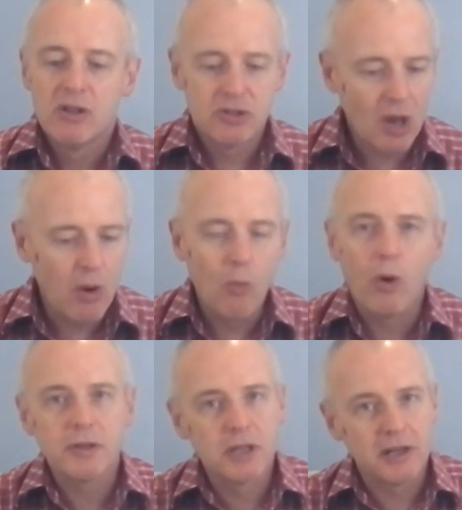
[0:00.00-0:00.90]
So
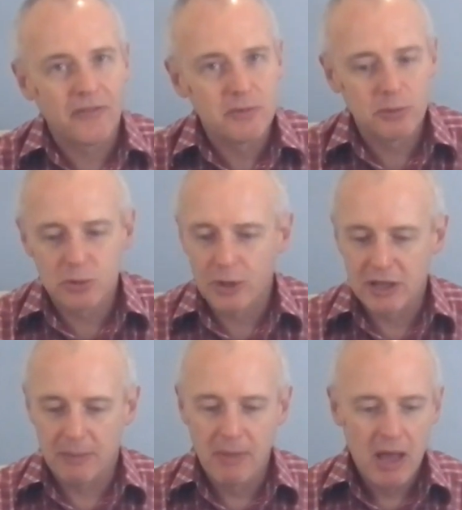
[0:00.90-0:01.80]
what's the difference
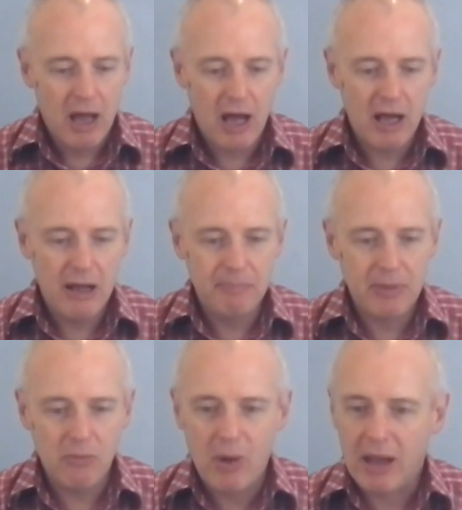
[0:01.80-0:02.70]
between them?
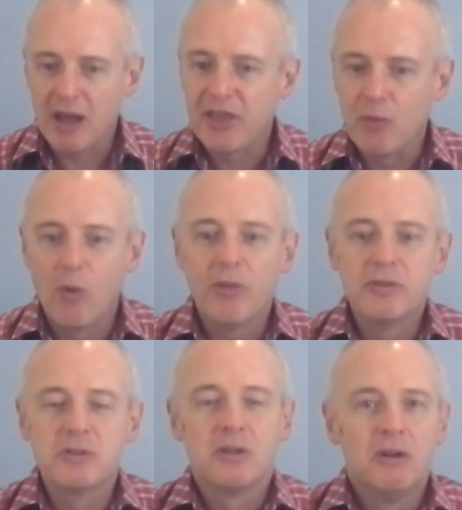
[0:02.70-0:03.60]
Well, I think
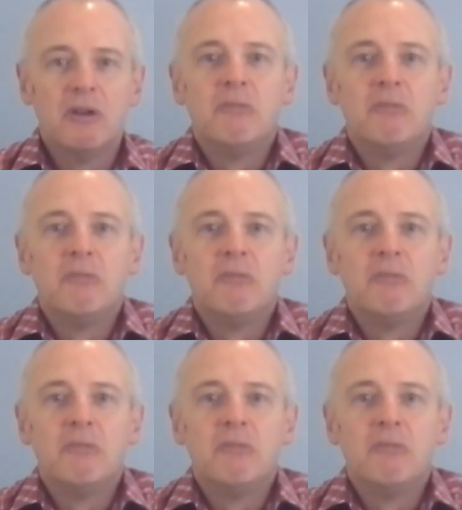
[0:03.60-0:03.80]
one's